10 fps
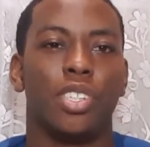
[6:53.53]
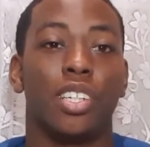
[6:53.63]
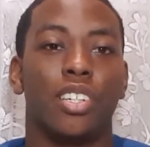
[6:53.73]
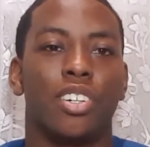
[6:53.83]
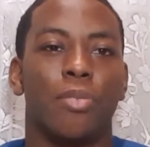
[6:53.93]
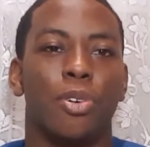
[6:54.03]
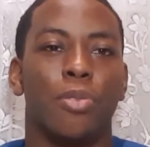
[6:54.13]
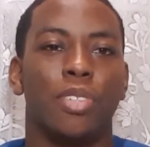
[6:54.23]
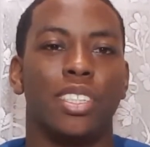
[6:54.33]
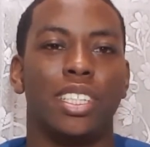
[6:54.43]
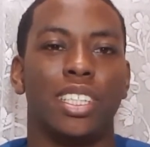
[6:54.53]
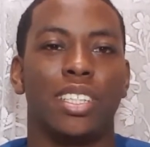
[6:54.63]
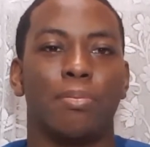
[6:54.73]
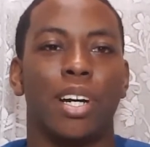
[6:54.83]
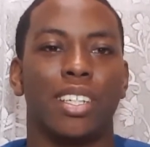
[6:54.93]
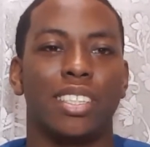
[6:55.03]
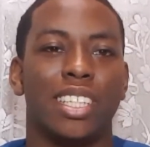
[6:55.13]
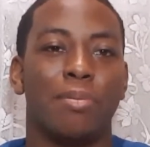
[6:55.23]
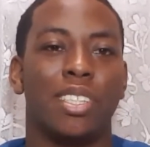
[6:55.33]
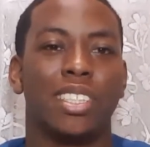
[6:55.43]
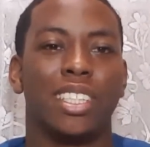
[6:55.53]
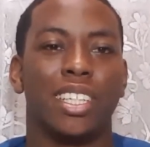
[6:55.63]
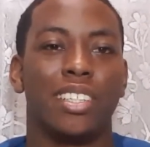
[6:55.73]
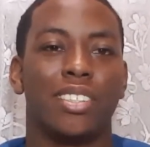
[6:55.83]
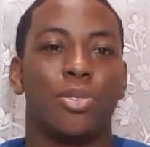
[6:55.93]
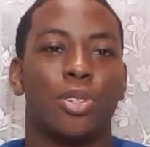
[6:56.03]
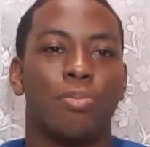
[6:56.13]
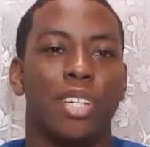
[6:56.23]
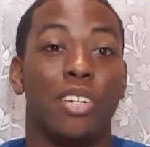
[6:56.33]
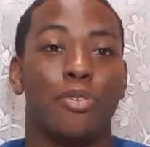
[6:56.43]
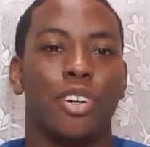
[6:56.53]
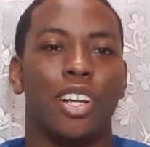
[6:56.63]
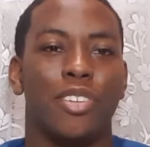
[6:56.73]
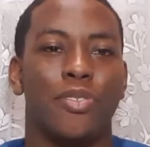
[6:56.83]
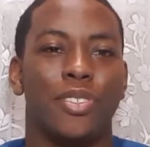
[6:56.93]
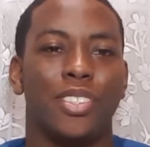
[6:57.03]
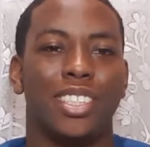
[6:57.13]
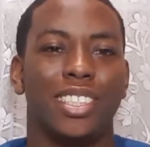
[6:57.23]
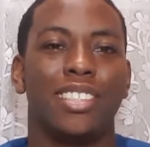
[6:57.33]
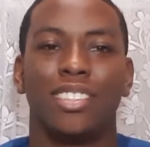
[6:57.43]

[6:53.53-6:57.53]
You're gonna come home and see that a bank statement saying Google pay you for all your views.